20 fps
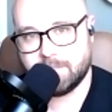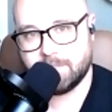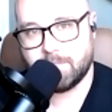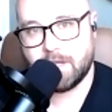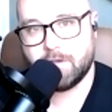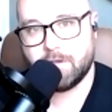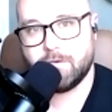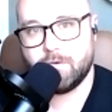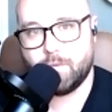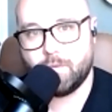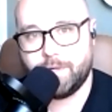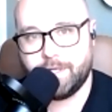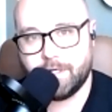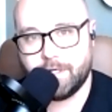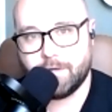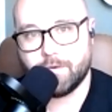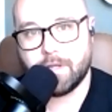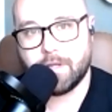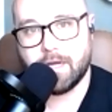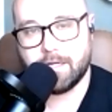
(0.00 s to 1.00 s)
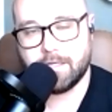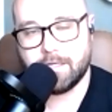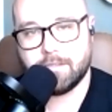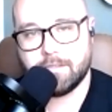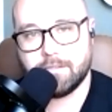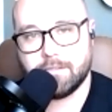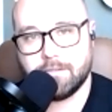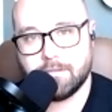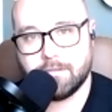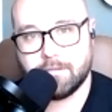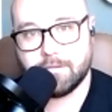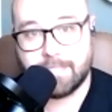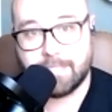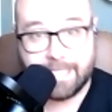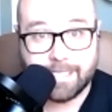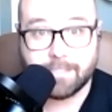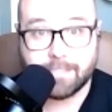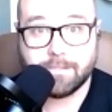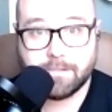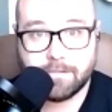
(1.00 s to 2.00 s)
by who we know God
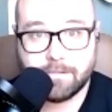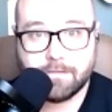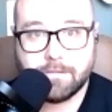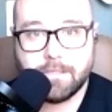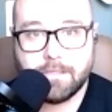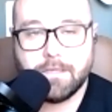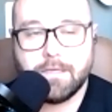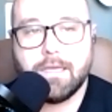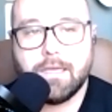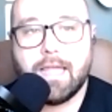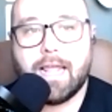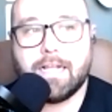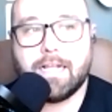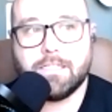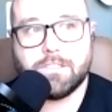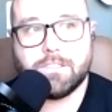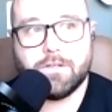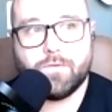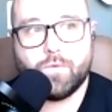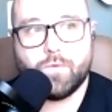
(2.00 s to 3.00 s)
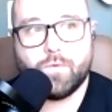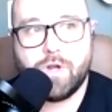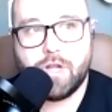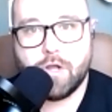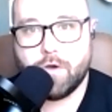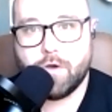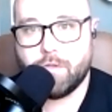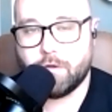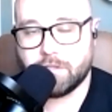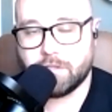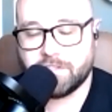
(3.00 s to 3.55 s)
is. And so if we know those